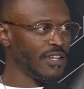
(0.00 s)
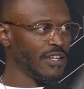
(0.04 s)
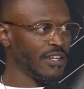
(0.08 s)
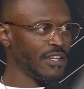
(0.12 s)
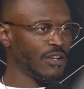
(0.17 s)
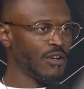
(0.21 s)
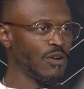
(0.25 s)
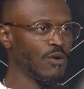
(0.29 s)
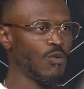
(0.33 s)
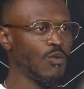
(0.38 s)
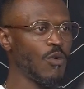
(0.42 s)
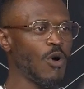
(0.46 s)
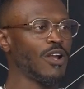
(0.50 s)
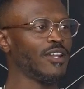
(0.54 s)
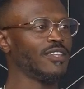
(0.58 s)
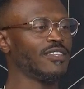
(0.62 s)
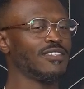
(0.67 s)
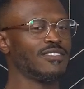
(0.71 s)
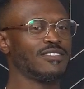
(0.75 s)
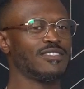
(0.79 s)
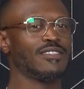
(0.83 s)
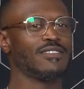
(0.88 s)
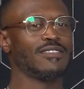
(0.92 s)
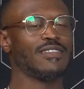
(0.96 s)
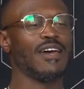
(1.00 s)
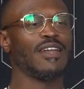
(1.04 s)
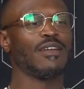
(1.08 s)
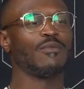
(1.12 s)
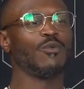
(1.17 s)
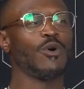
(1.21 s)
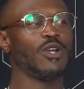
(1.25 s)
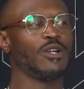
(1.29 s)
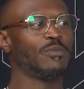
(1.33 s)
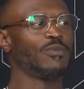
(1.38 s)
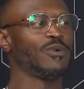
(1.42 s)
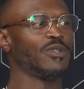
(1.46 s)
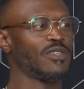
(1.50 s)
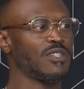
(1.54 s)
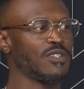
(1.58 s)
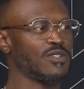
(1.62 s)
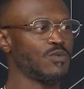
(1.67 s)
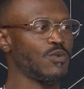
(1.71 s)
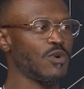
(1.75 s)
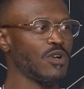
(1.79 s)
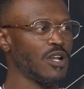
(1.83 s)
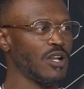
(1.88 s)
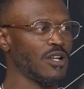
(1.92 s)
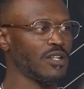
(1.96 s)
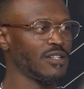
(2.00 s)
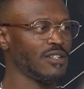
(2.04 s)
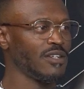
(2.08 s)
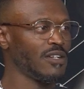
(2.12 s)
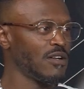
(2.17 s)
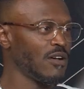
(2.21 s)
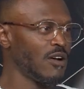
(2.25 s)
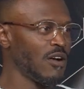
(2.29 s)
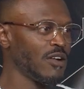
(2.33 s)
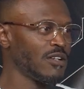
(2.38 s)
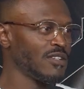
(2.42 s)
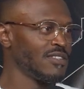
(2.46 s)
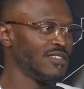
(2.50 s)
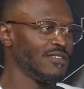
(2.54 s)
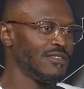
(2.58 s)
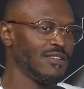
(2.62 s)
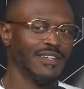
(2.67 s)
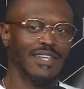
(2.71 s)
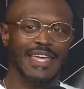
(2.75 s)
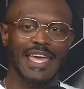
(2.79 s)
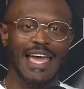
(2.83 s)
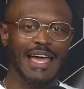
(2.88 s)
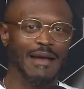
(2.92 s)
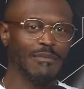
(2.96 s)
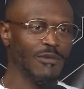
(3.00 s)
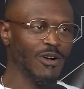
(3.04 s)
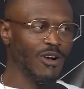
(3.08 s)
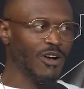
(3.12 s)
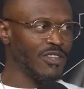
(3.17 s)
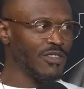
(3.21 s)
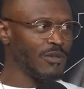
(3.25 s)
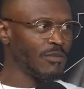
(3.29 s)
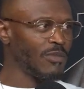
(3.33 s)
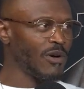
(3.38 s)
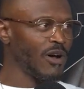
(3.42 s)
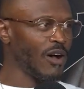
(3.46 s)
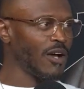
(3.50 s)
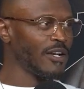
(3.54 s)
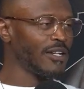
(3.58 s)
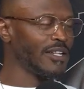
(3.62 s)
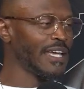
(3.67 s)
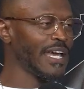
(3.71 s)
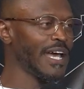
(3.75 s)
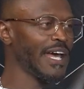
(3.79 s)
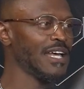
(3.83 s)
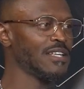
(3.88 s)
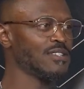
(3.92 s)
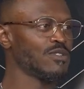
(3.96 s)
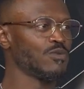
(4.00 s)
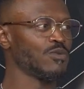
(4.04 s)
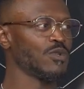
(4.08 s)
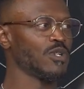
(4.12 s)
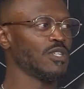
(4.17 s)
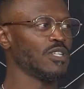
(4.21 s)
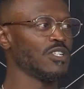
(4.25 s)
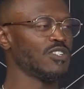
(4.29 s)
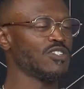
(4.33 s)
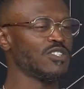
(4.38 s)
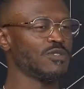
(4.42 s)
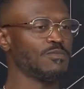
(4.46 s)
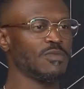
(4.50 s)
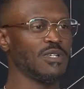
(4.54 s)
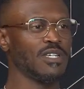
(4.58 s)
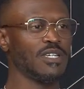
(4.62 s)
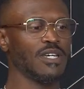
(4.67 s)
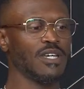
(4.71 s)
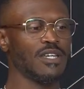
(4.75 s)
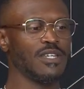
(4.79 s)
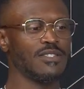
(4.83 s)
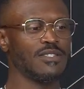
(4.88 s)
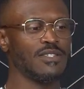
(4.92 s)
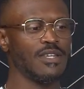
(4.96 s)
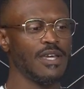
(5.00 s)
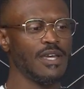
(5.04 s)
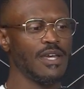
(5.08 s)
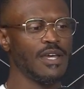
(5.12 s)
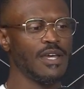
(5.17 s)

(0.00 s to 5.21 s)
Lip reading: wanted to sit down and wanted to put this one on camera on the podcast, really just because